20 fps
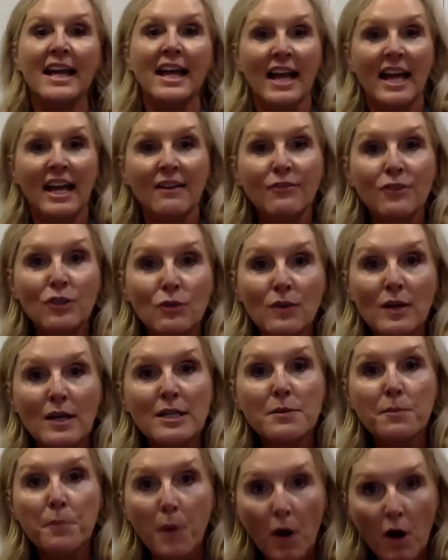If you need
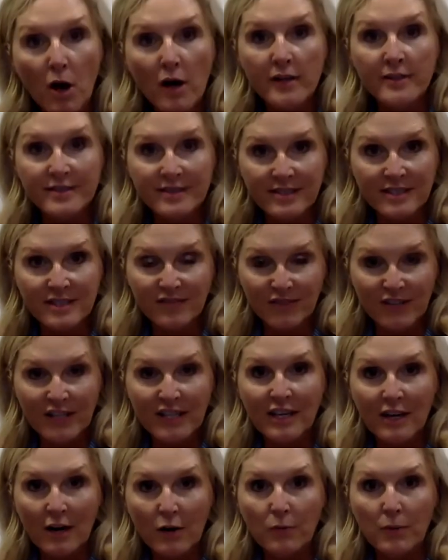to pause this
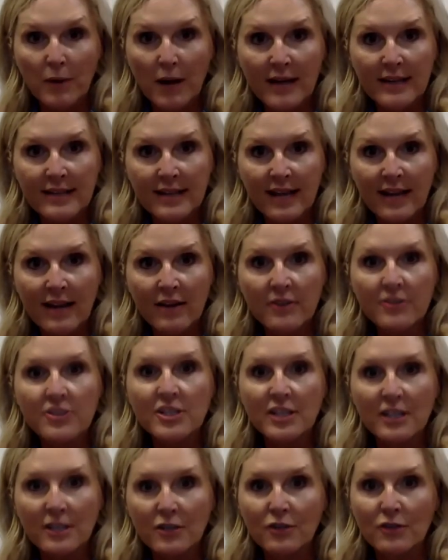video right now to
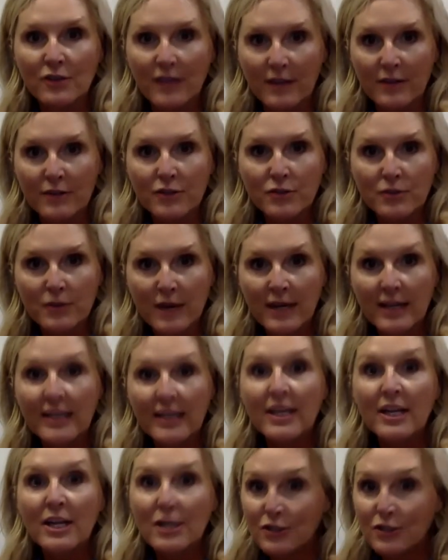get your letters ready,